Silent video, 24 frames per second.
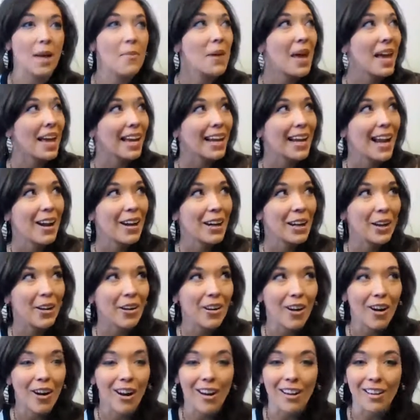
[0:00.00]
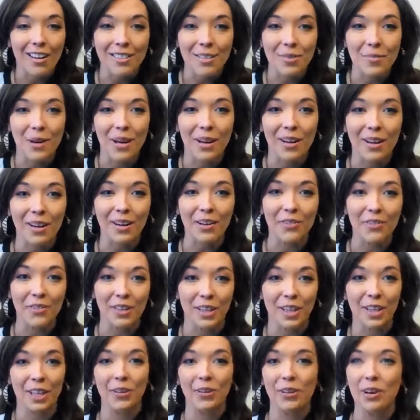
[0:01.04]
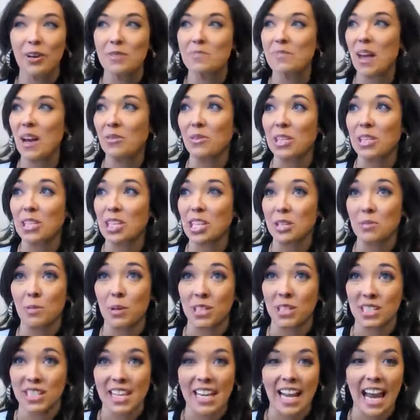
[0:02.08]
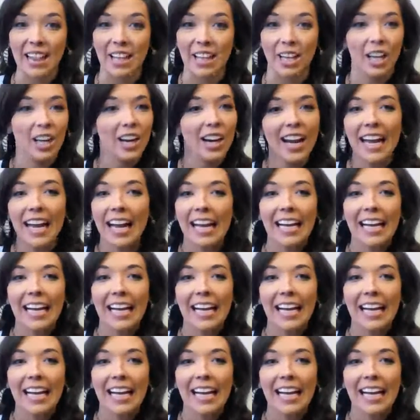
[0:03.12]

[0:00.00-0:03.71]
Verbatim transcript: I'm hanging out here in our awesome audio video room that Rich has put together.